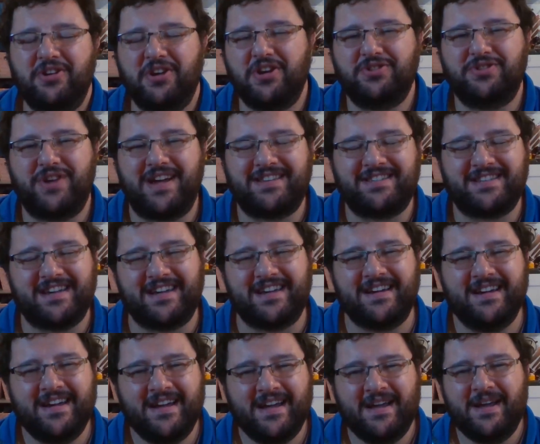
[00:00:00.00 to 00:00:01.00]
address it.
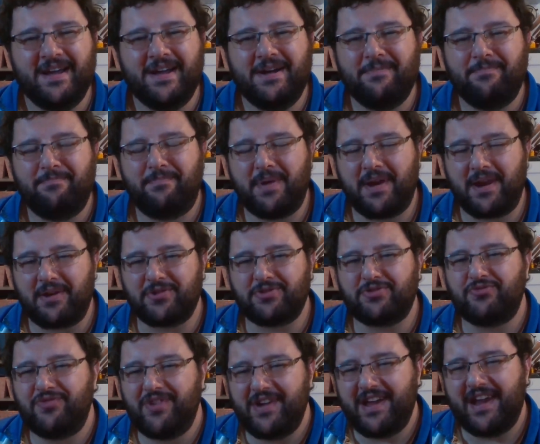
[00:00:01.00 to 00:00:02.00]
But I was
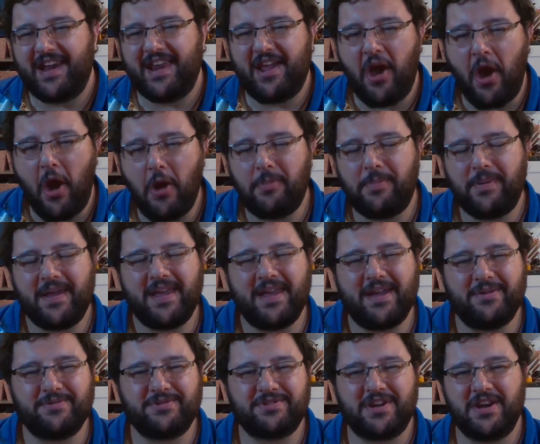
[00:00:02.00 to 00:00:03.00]
really hoping
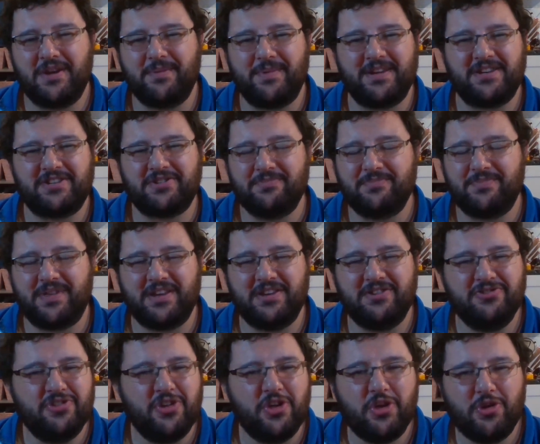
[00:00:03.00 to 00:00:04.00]
it was going to be
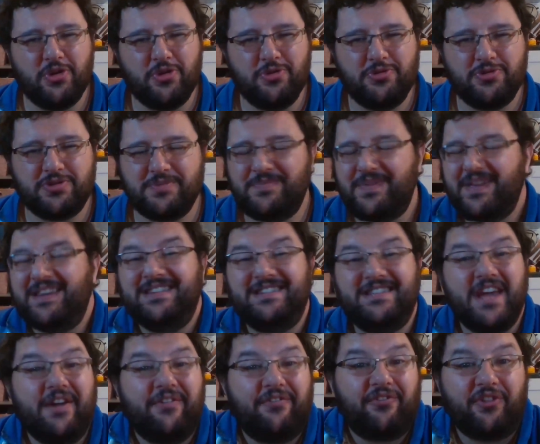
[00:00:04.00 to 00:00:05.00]
something new, something
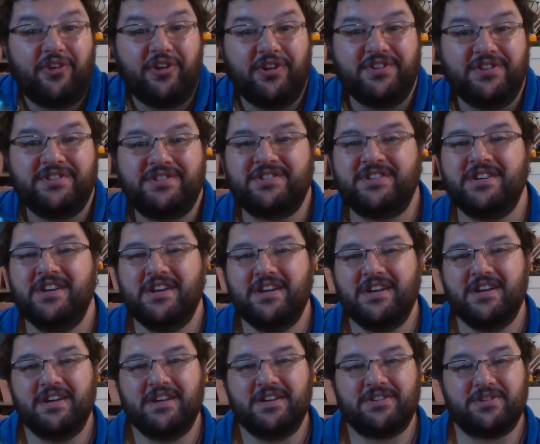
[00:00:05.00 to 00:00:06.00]
different,
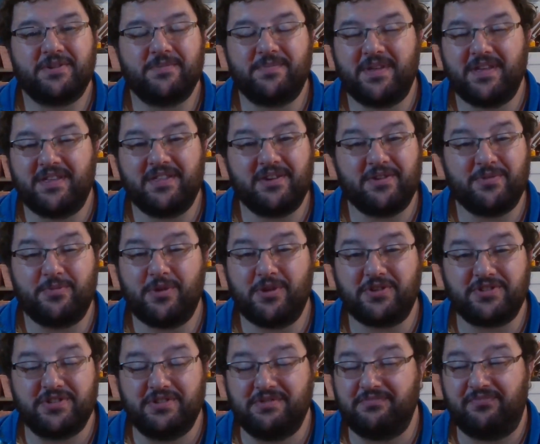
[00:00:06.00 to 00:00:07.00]
something that
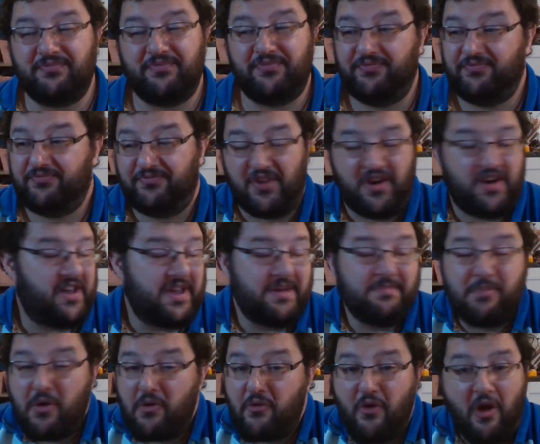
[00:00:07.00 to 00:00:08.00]
wasn't fucking
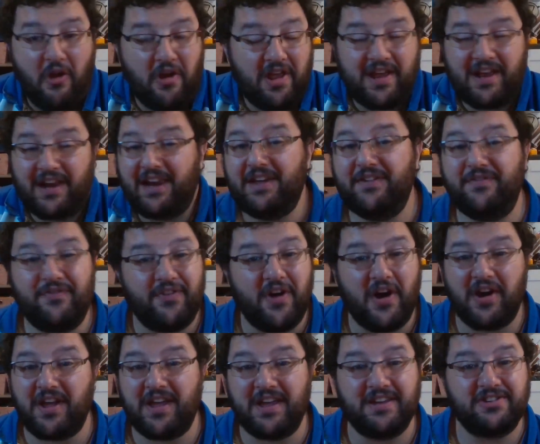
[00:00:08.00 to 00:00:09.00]
moronically
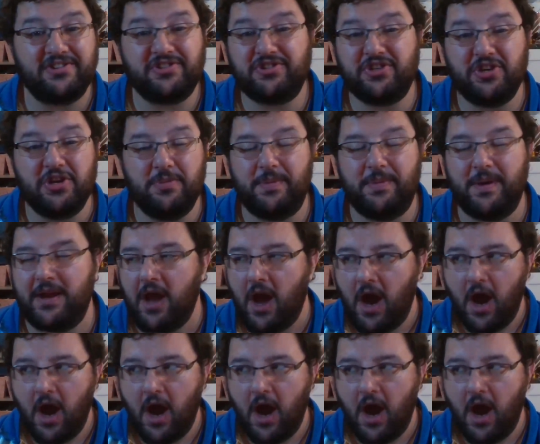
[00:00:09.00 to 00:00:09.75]
fucking stupid.